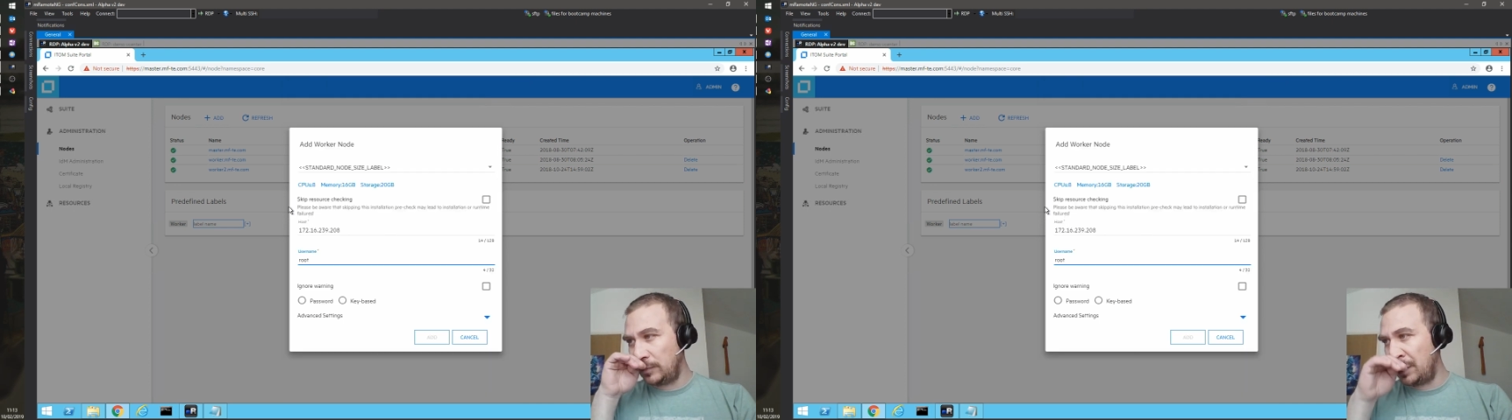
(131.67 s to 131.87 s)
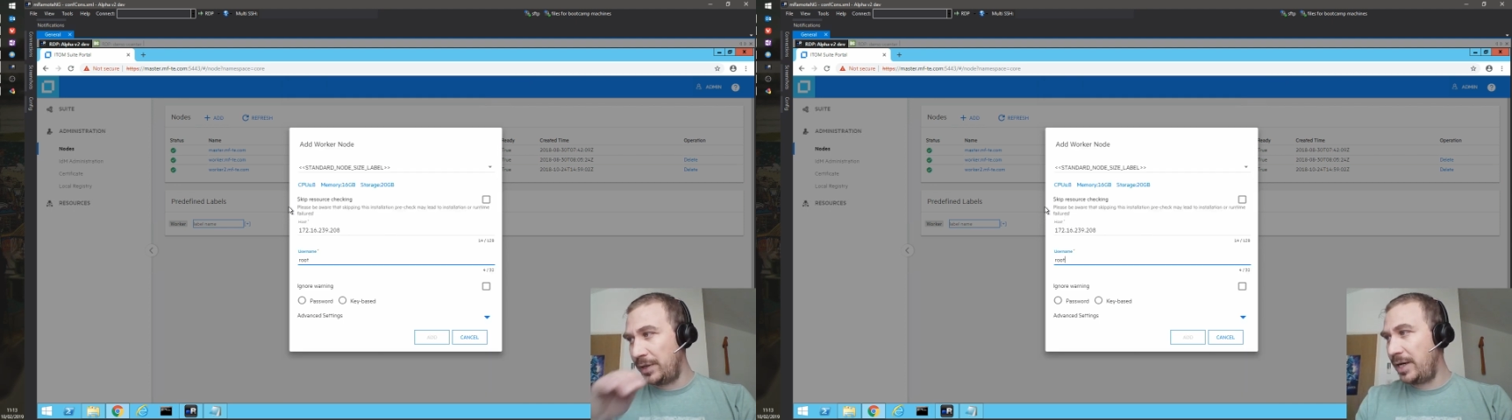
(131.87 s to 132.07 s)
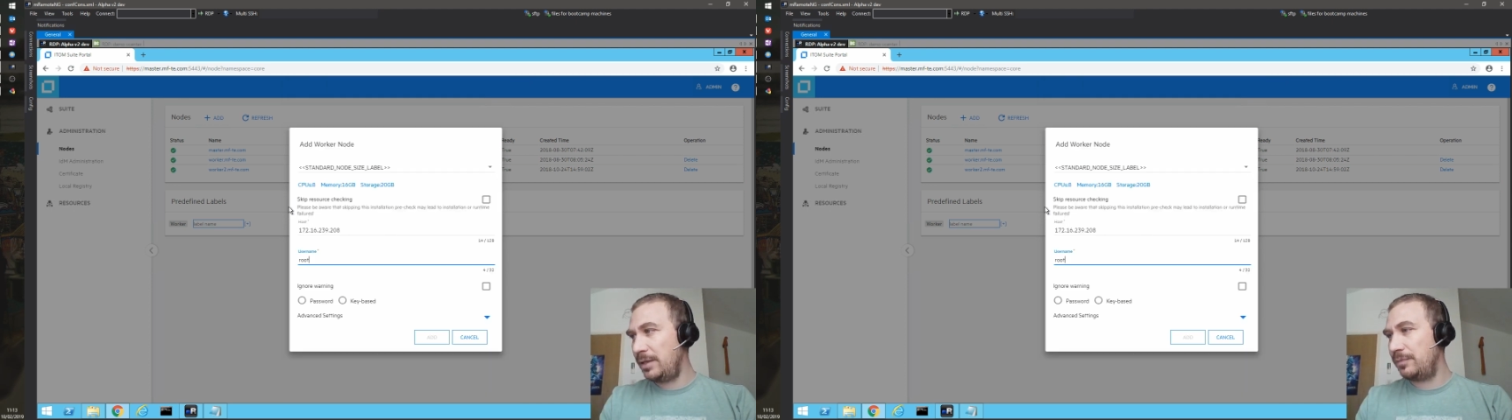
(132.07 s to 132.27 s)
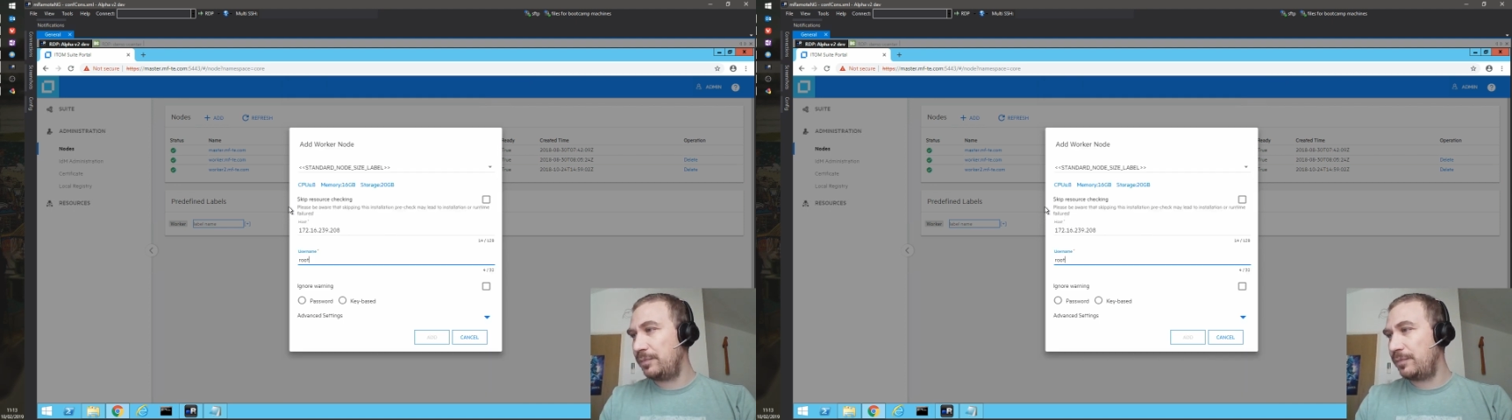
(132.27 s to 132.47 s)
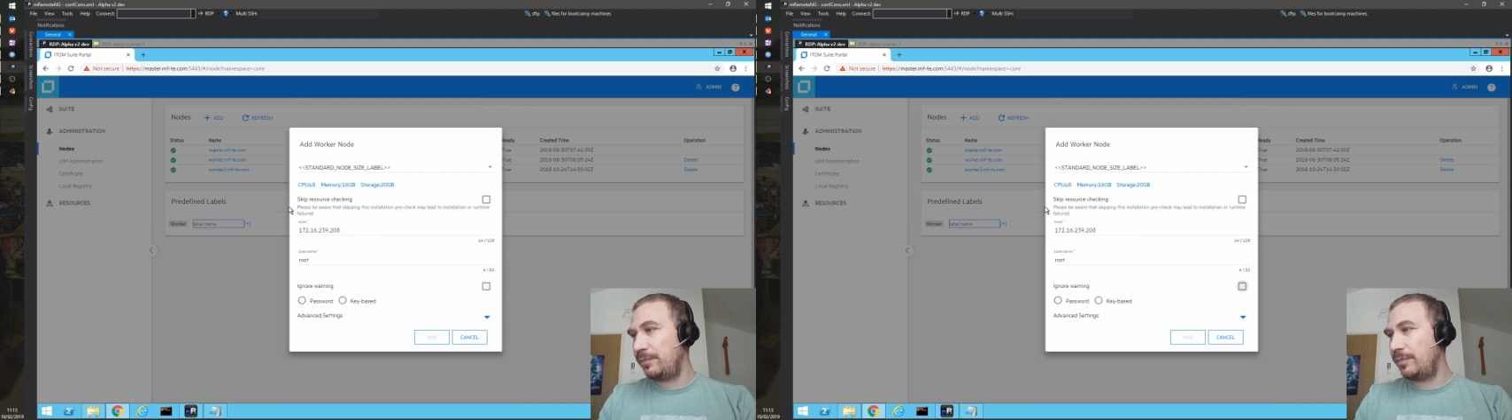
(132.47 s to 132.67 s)
All right.
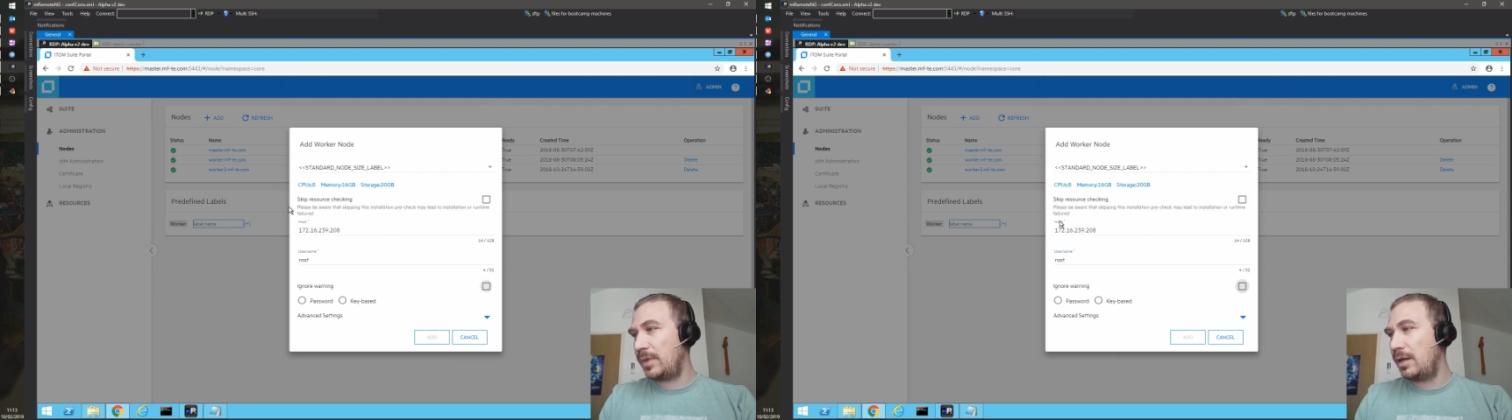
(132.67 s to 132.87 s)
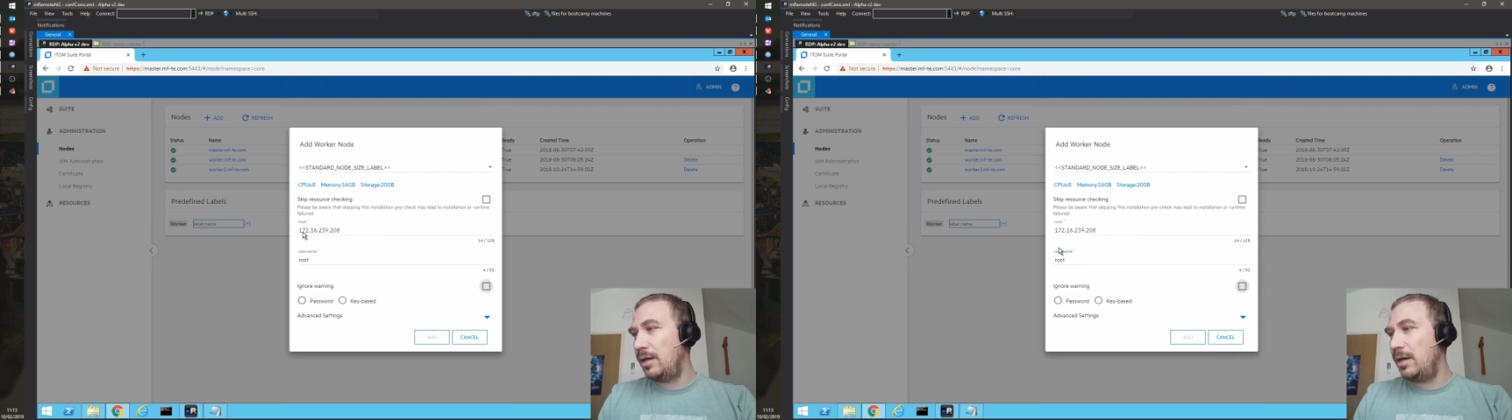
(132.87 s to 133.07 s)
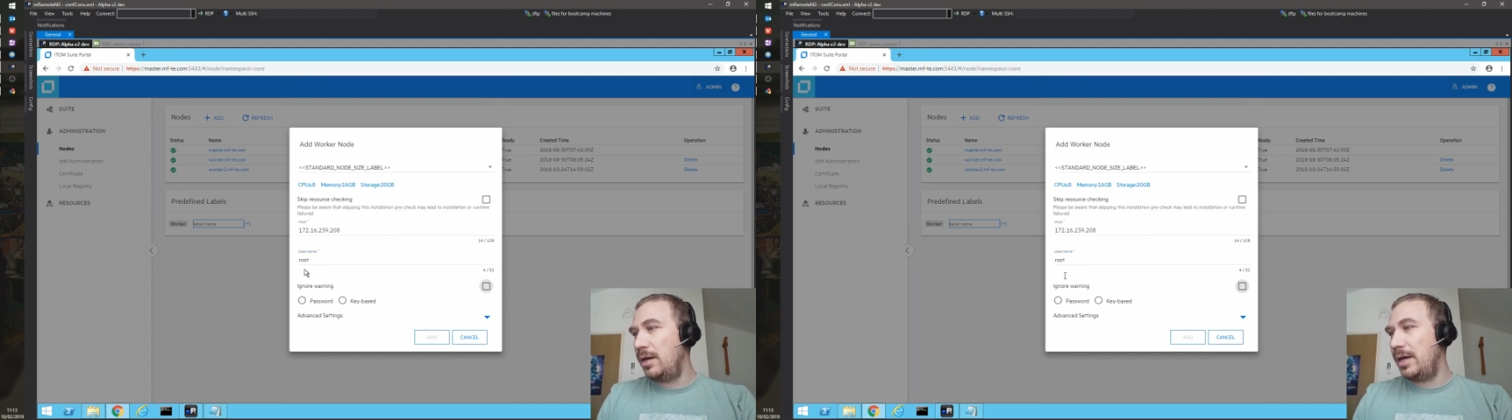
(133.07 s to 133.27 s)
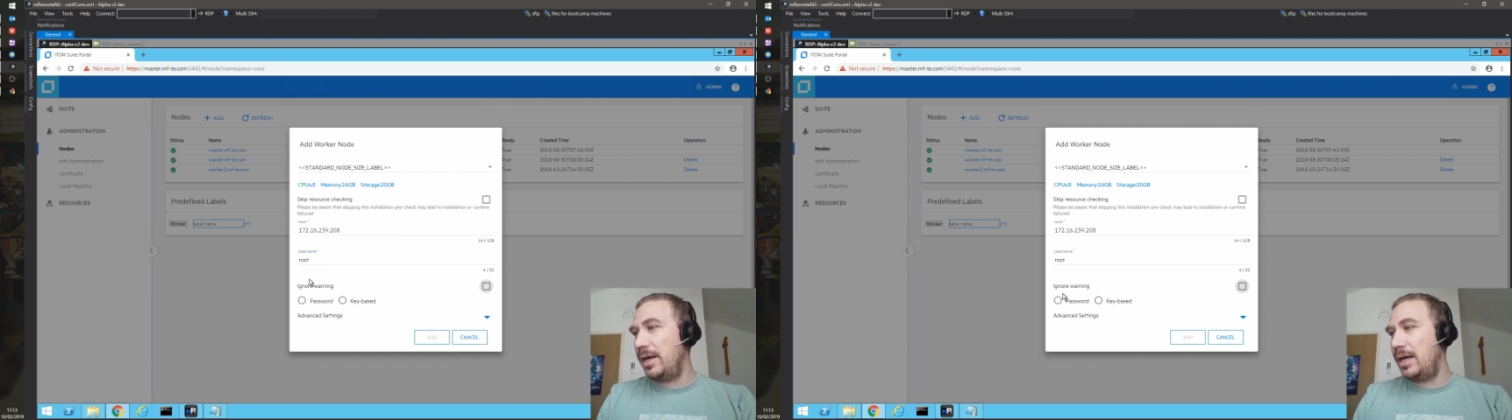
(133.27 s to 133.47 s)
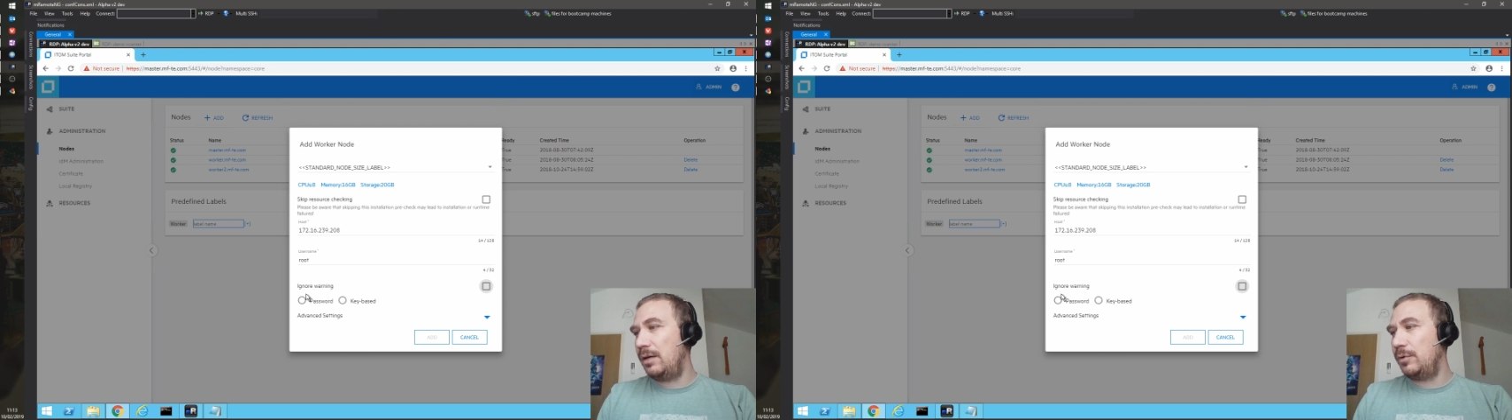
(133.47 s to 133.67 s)

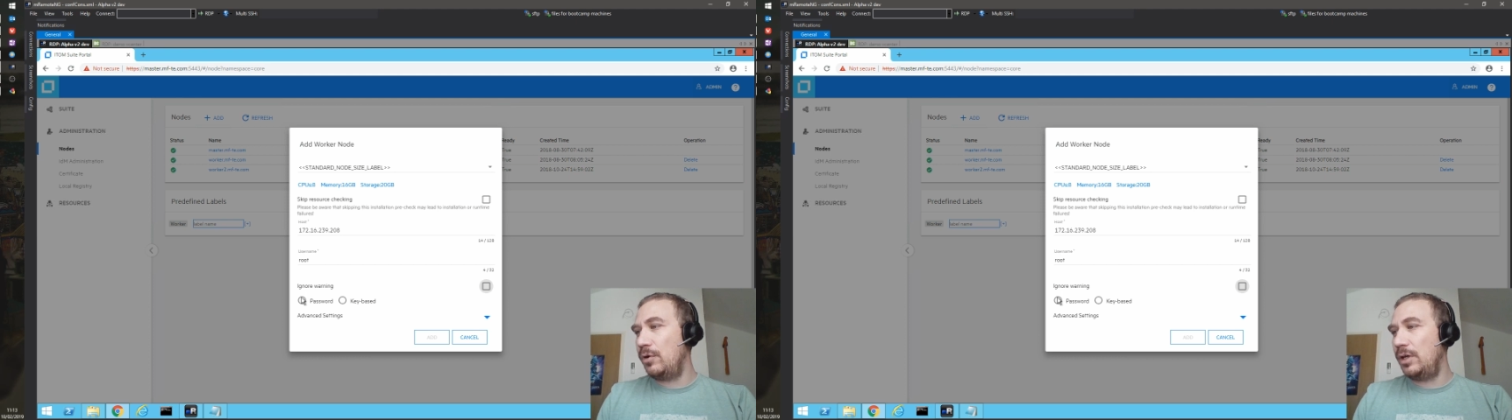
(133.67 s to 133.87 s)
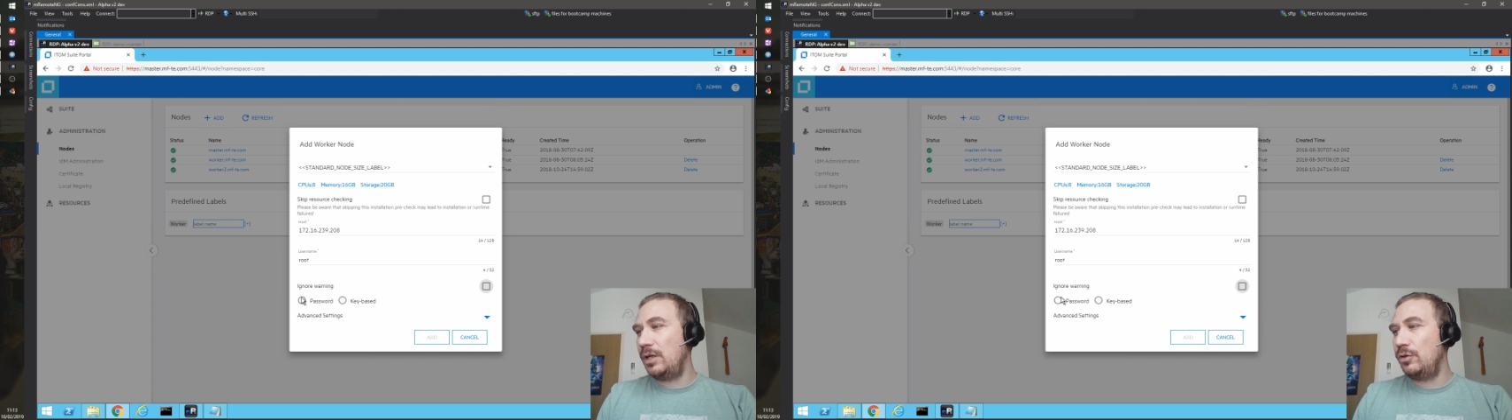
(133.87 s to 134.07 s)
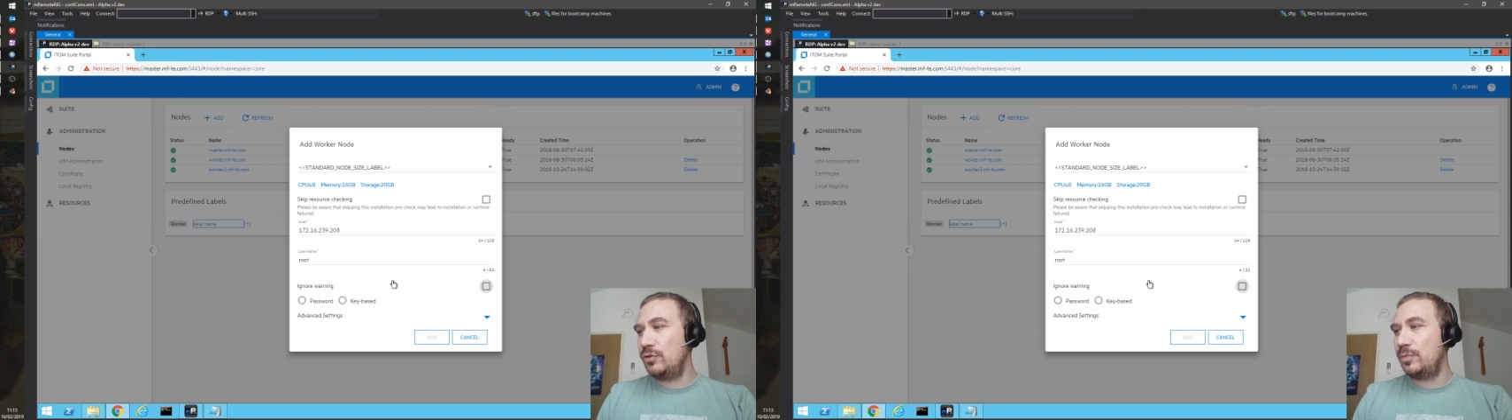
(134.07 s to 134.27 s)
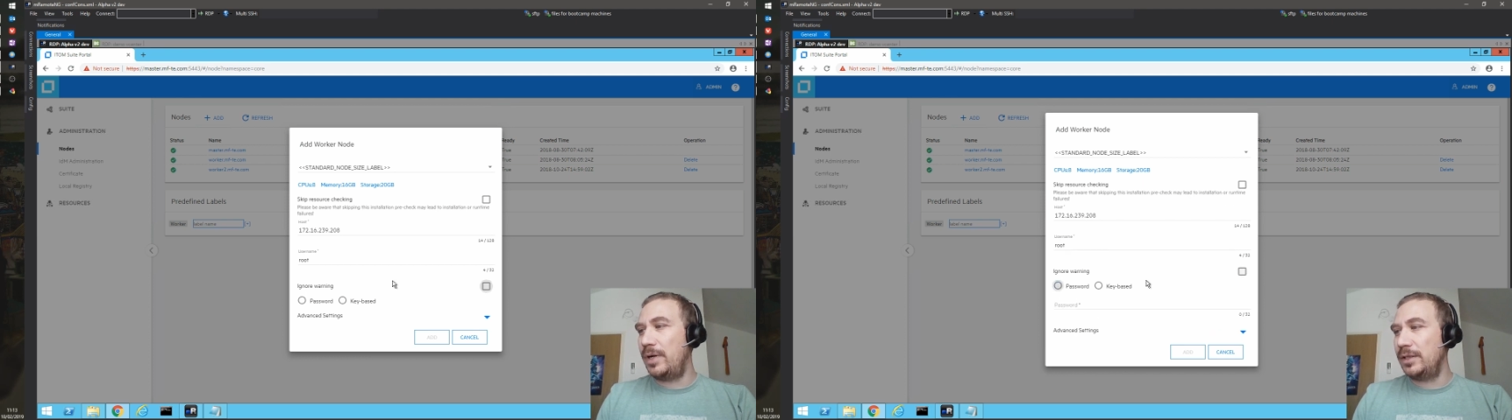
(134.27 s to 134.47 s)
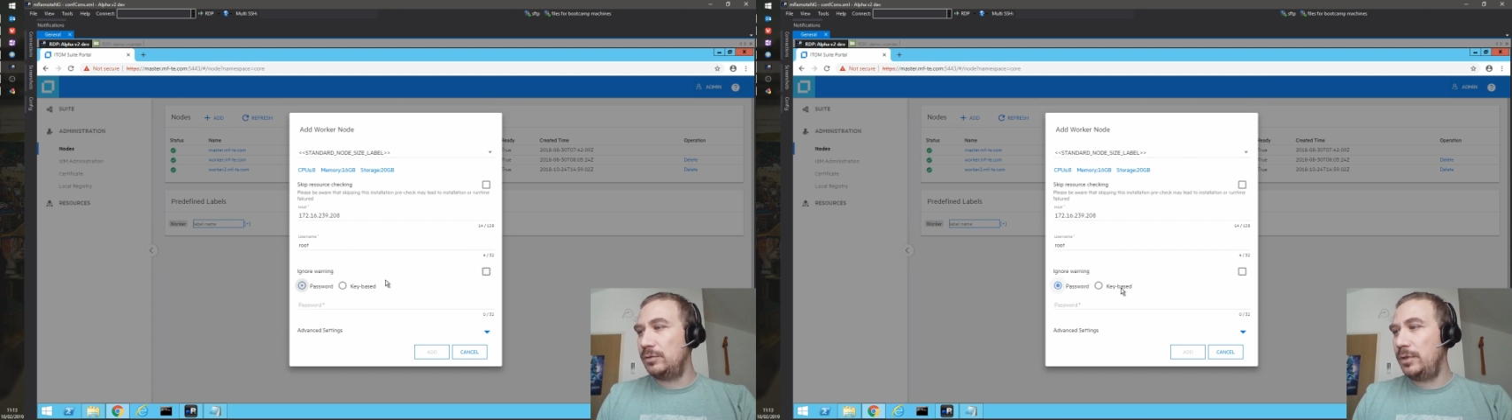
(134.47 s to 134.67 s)
And we're going to use
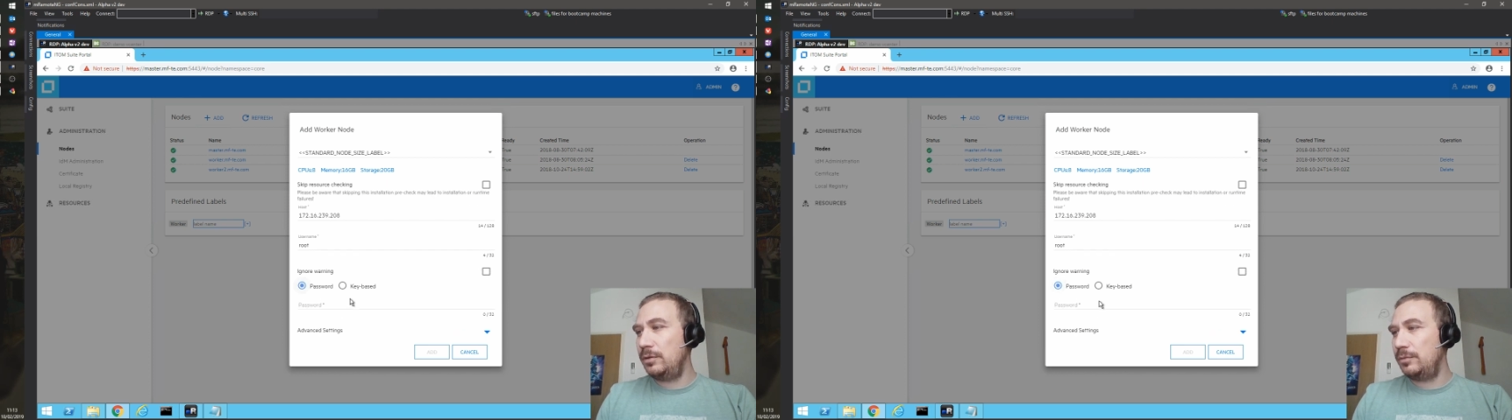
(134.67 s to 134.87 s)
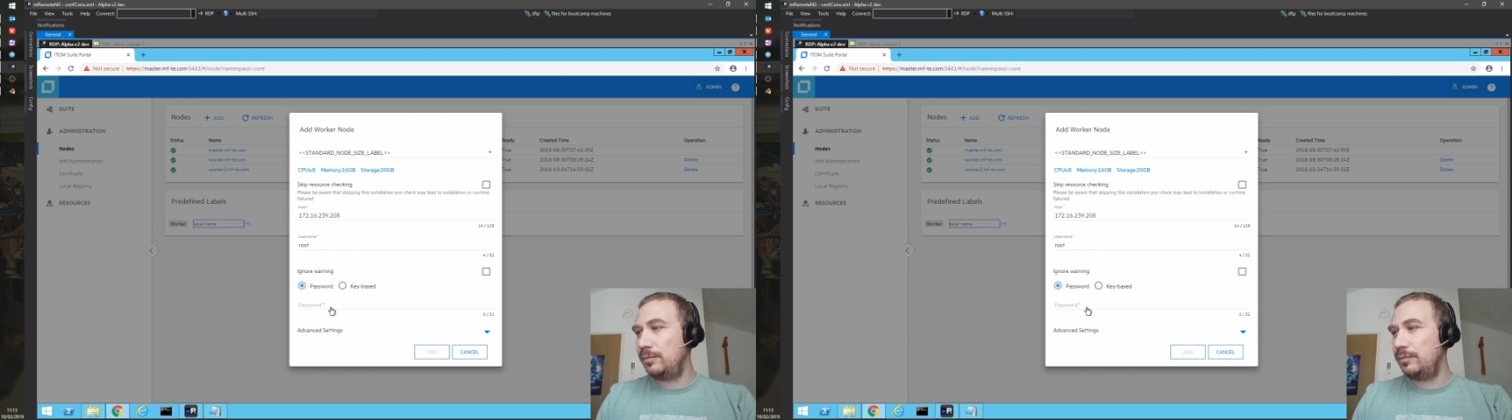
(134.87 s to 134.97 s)
password.